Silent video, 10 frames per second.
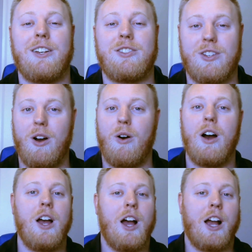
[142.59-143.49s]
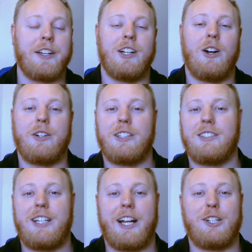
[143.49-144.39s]
So it
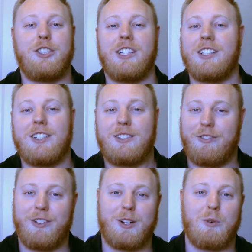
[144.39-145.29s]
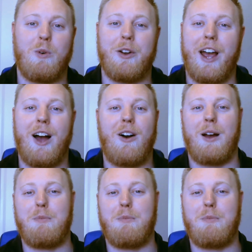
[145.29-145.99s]
doesn't take a genius to figure one out.